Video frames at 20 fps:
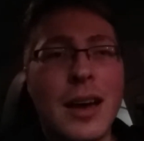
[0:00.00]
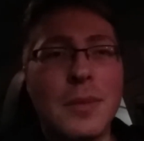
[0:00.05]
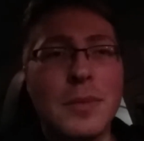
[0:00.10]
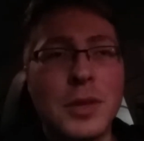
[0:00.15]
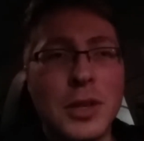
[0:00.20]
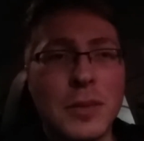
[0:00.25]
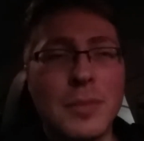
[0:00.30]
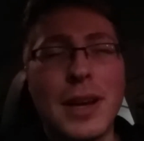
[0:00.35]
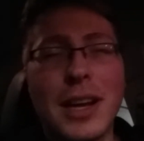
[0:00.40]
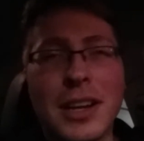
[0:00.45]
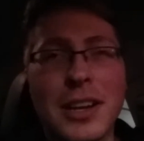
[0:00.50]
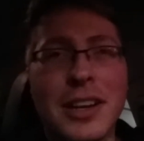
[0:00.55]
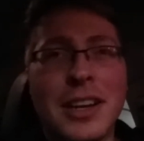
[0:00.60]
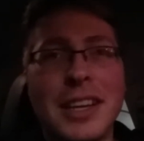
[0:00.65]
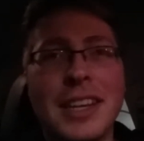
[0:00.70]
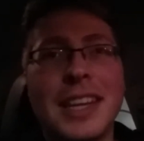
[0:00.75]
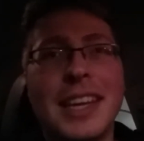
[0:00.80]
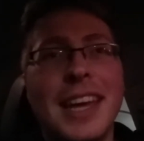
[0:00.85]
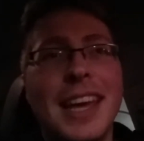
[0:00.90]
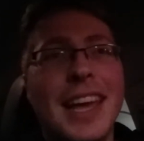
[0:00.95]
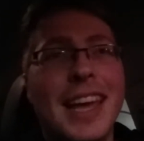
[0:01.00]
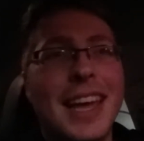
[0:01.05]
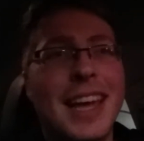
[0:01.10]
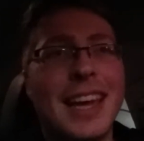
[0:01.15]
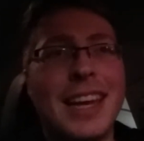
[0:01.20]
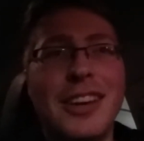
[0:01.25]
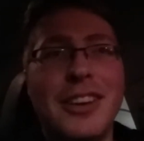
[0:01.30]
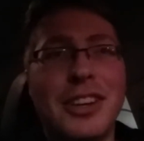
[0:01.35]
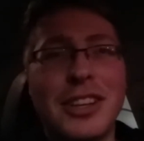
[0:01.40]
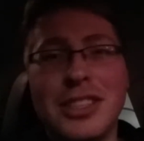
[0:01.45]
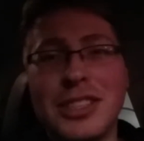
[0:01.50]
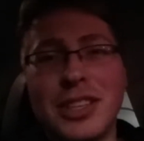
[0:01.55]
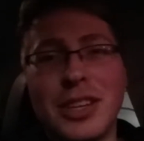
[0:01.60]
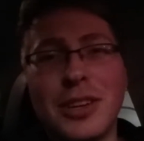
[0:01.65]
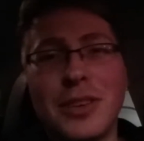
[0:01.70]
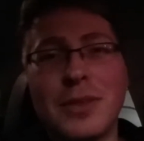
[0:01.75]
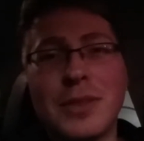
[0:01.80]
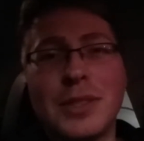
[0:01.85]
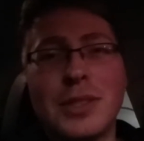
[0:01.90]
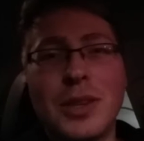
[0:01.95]
turn back on, and you're good to
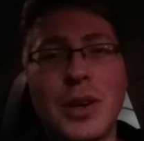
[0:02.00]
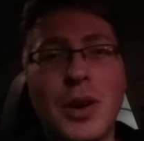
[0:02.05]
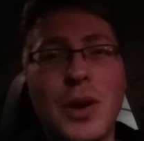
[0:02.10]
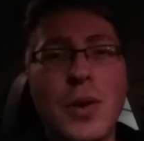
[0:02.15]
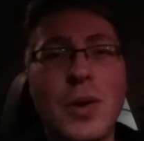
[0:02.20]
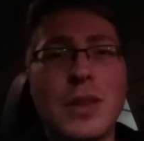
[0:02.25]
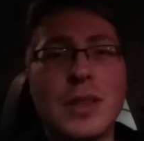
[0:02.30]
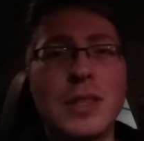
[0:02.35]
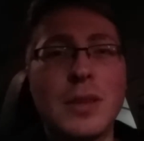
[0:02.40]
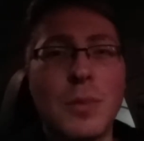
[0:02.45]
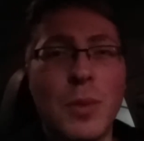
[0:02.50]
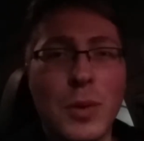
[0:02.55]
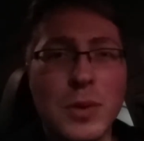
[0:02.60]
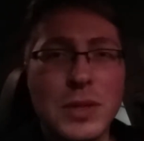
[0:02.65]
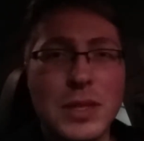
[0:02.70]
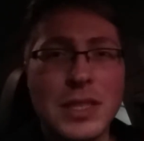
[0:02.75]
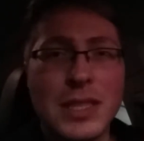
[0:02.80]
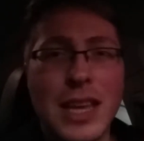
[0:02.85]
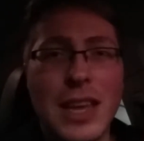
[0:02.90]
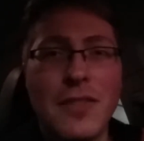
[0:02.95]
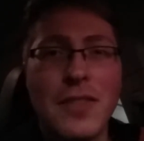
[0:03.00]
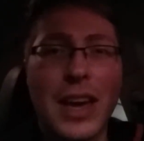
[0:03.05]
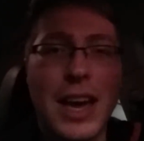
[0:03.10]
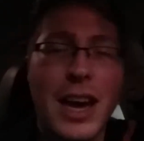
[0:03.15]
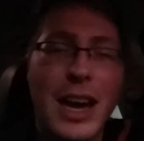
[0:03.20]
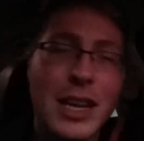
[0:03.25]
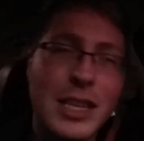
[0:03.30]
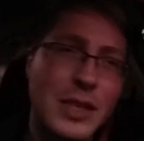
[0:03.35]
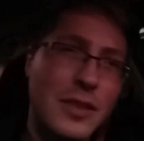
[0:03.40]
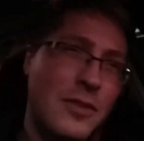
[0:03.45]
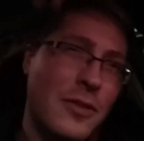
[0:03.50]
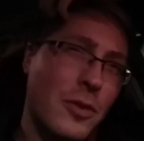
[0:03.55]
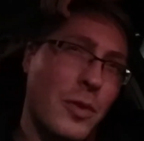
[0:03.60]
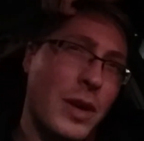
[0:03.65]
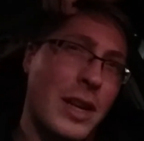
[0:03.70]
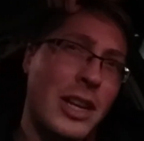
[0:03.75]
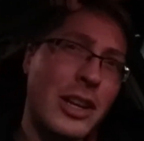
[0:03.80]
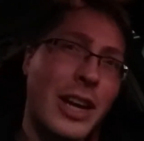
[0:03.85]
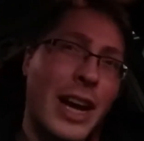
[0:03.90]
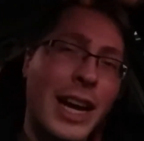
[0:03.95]
go. So it's supposed to save gas for
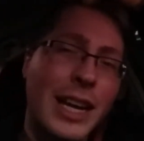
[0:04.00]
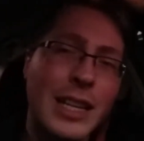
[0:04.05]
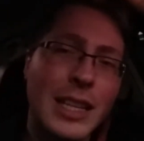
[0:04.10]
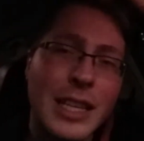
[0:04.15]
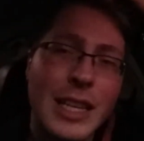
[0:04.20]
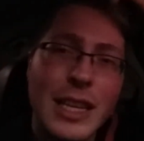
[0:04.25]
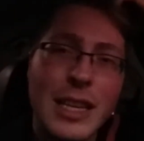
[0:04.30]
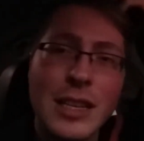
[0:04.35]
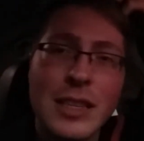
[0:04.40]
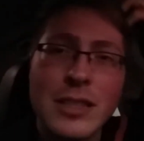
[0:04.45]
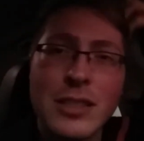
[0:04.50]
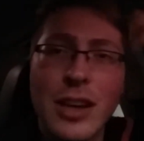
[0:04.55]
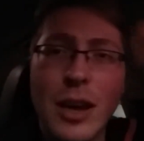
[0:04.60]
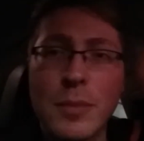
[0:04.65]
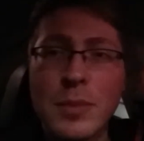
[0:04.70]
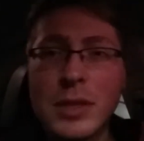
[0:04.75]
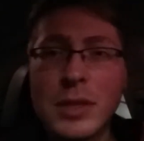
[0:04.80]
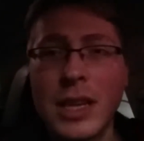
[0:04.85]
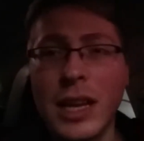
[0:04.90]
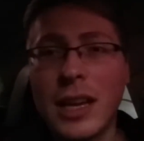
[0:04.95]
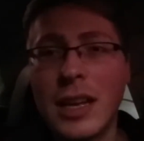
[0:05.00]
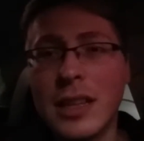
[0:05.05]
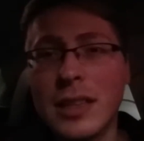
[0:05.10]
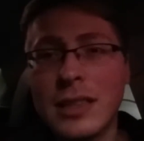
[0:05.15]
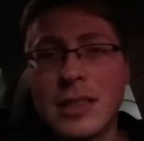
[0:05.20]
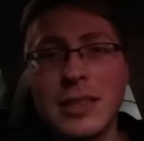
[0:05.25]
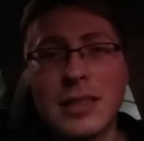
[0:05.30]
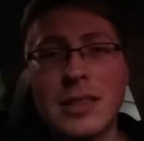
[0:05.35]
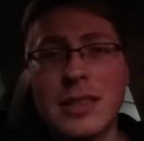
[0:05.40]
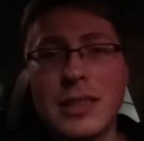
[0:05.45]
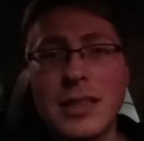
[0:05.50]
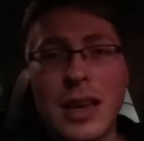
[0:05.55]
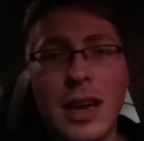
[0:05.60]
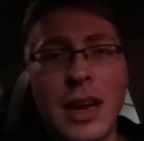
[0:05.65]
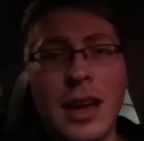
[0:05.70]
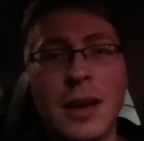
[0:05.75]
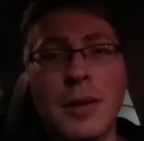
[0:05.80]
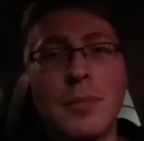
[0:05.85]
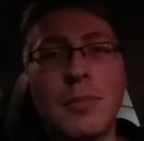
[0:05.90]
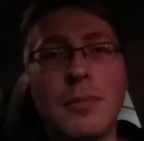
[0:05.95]
when you're idling, stop signs,
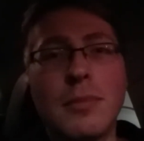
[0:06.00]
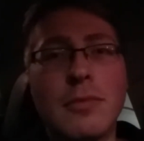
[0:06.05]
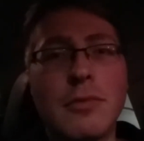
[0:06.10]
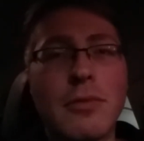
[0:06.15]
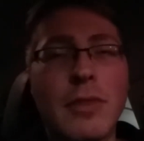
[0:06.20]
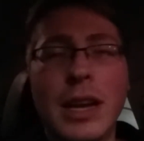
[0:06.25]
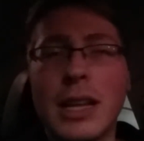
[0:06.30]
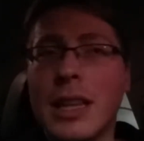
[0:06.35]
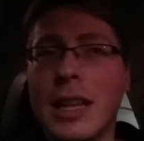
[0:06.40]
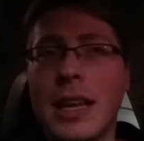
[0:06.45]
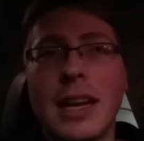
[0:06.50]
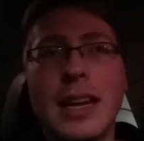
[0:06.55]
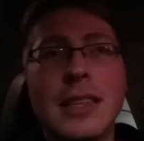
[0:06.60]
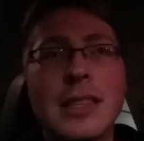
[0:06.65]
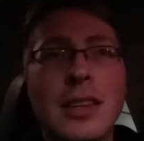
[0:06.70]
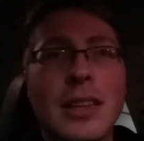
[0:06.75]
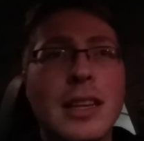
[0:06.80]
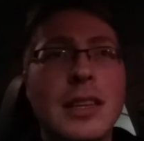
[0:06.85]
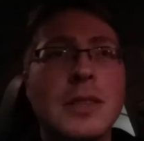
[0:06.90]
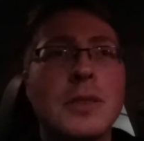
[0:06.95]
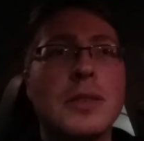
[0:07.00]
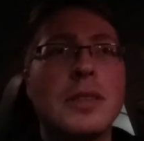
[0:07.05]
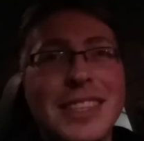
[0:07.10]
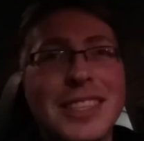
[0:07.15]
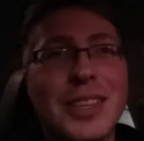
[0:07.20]
red lights, all that sort of.